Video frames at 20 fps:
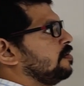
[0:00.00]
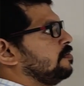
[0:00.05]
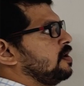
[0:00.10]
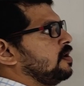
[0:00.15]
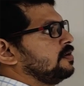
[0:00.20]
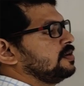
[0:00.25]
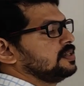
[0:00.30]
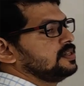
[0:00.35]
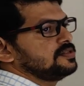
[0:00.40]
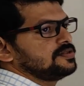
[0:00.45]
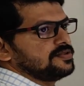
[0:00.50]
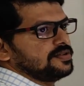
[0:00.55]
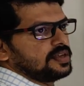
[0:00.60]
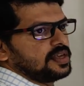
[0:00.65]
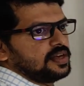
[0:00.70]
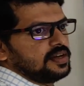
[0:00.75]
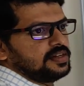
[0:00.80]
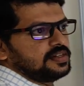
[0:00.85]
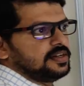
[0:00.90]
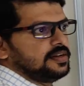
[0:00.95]
about this
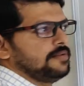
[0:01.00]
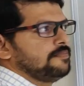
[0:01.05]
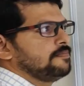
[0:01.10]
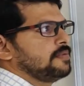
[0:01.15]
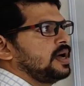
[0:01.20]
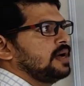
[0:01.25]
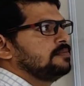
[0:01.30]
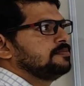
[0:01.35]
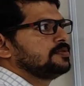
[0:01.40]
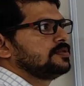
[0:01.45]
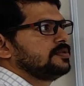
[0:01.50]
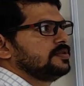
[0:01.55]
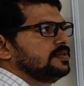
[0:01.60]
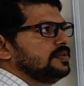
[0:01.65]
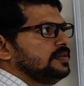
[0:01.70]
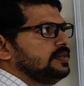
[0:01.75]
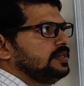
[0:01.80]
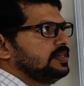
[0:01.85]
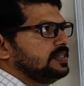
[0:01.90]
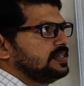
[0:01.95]
equation, I am
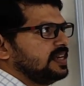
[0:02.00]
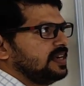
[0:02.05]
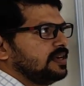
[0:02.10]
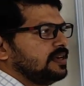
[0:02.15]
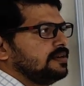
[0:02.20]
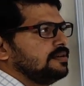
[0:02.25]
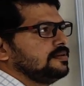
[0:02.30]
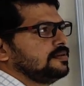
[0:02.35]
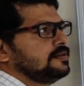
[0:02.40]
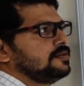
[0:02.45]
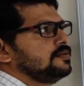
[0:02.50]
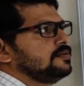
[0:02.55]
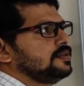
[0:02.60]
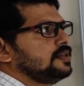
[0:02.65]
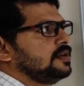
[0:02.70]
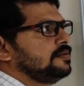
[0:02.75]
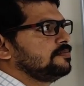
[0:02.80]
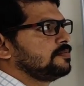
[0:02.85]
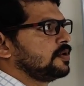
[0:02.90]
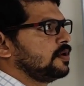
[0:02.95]
taking
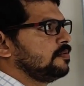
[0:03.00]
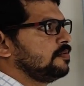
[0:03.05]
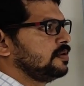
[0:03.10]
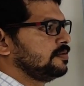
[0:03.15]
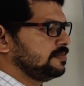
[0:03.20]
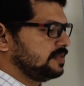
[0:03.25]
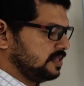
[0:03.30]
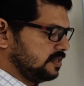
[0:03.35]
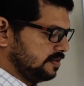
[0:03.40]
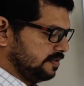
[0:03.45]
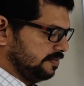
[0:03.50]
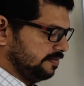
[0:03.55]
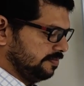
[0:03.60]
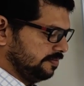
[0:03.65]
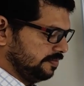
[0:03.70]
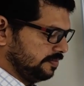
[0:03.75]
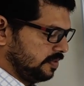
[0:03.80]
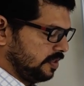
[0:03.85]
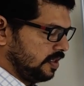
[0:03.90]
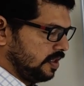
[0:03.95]
2-3 problems.
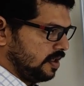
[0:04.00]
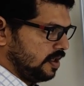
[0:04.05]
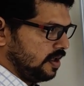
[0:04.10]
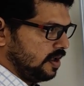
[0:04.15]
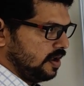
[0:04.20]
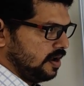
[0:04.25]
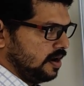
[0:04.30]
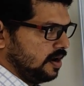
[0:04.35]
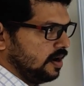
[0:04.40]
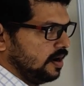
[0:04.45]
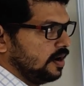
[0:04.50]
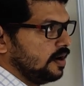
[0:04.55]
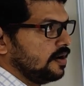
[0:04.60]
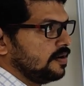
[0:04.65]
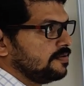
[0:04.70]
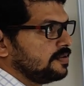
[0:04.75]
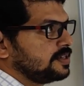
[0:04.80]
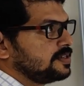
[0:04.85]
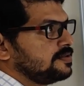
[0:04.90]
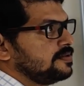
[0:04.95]

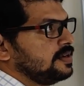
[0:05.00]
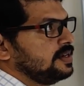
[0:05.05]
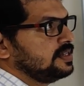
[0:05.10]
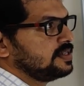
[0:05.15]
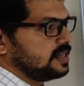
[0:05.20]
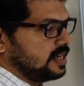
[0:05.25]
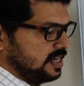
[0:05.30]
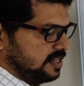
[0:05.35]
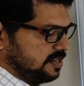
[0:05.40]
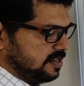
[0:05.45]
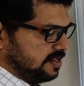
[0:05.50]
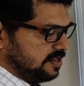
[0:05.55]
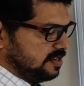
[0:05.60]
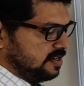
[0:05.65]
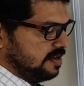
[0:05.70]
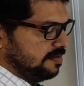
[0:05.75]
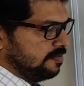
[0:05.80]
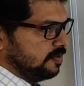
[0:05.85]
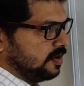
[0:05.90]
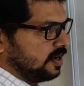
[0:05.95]
First one is
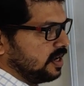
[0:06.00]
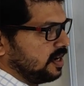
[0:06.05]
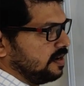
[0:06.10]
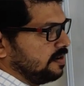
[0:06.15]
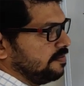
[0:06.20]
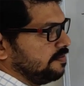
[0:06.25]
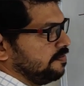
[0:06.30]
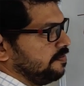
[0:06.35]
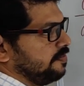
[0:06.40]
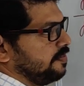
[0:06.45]
HSD model.